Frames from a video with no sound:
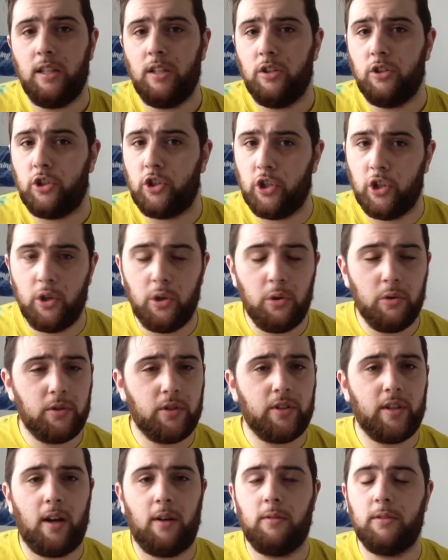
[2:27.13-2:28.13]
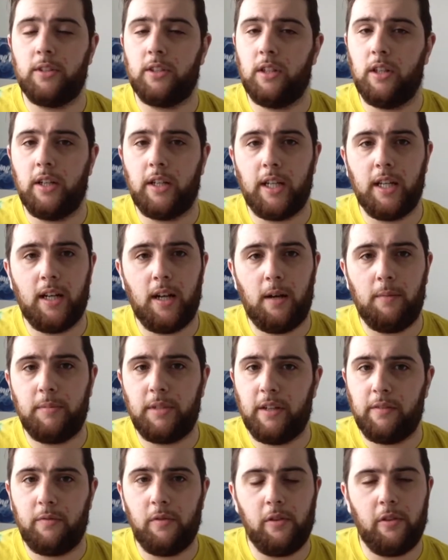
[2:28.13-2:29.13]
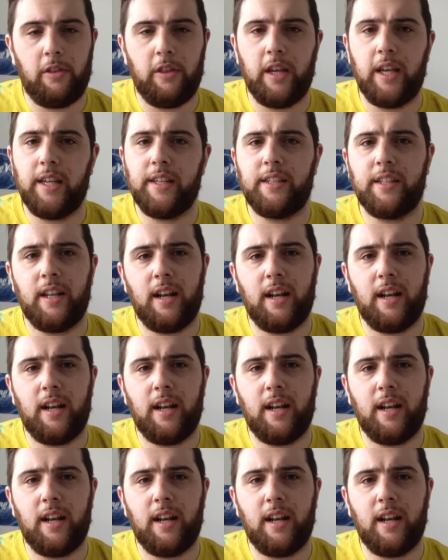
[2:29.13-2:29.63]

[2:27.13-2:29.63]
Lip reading: juice, I was looking up different things,